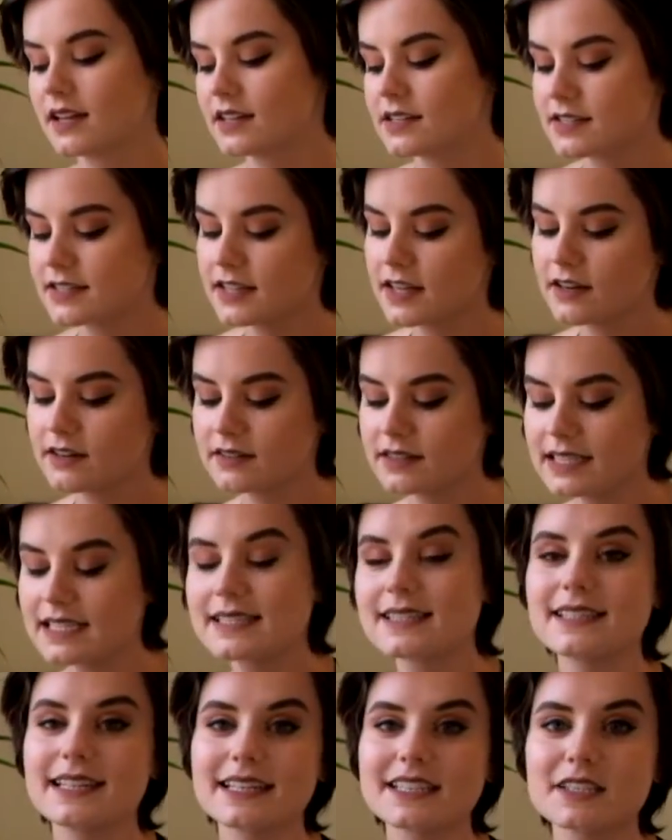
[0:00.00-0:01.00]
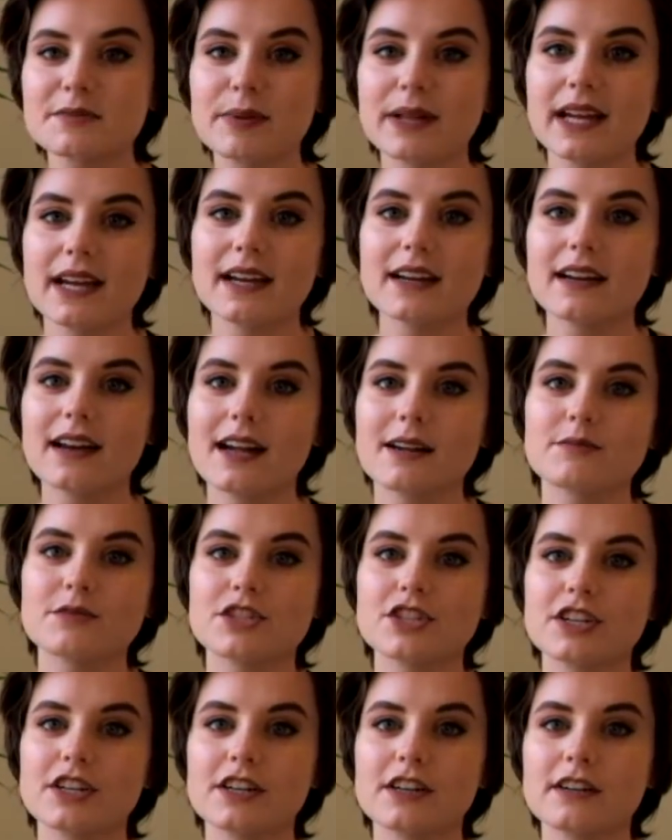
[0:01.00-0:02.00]
So this next plant, I'm
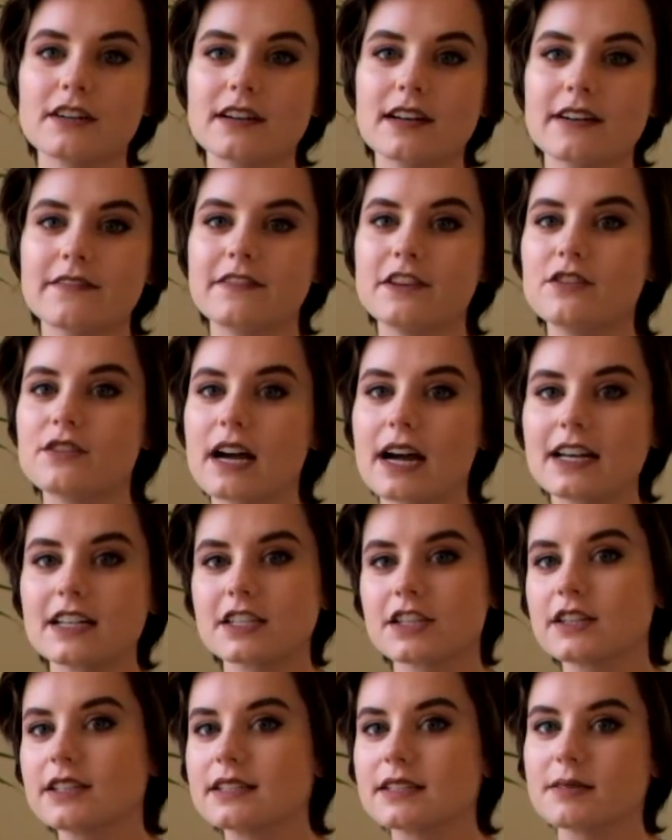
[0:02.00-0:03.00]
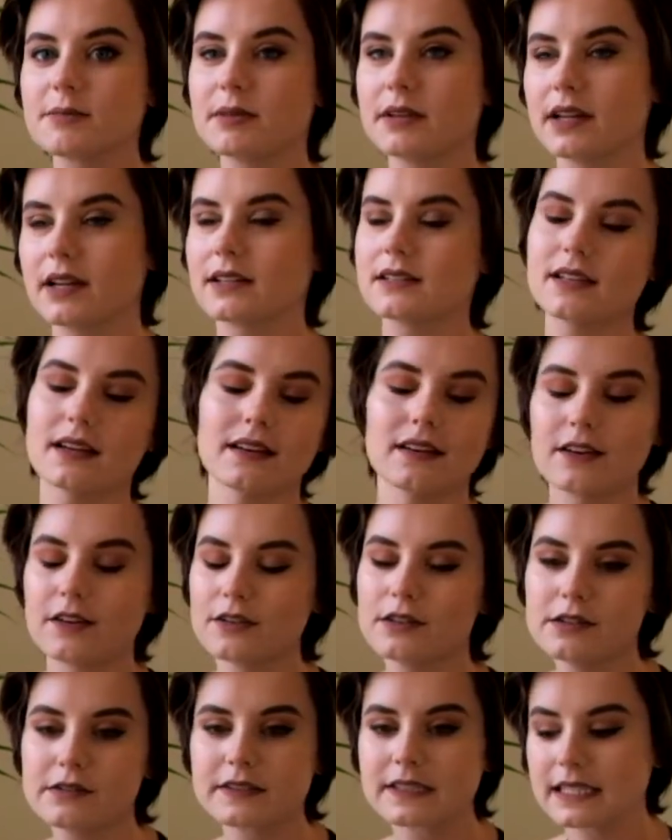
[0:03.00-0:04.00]
sure if you guys are into plants, I know
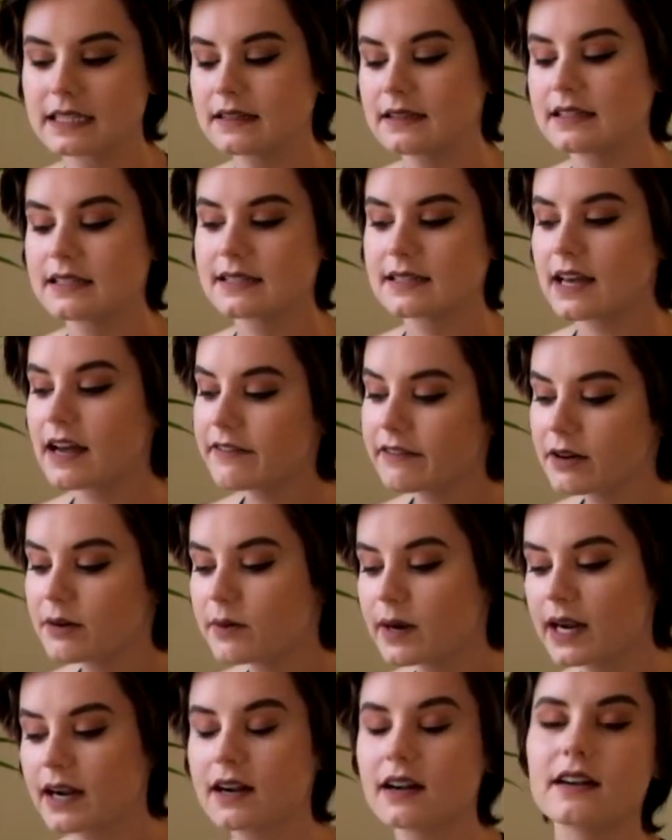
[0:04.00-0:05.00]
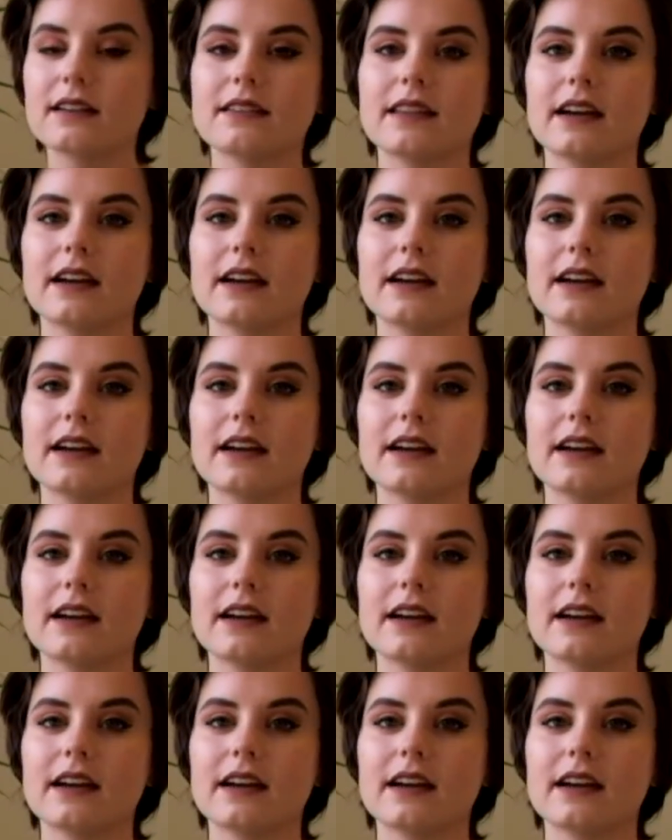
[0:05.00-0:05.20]
you've seen these everywhere.